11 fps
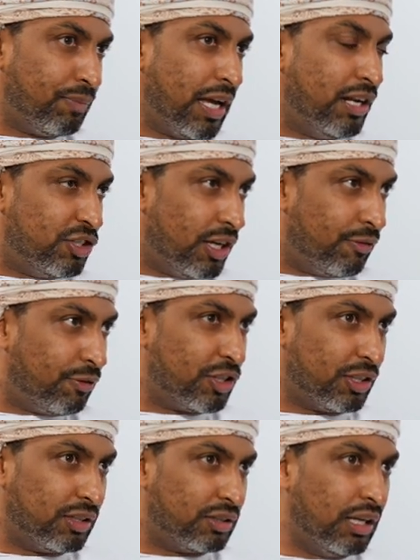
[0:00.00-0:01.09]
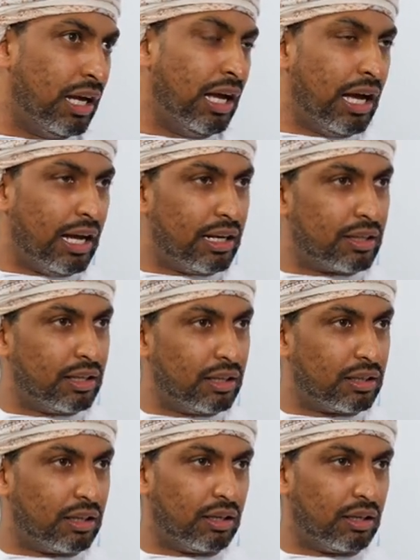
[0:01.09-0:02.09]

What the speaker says: energy efficient. And I think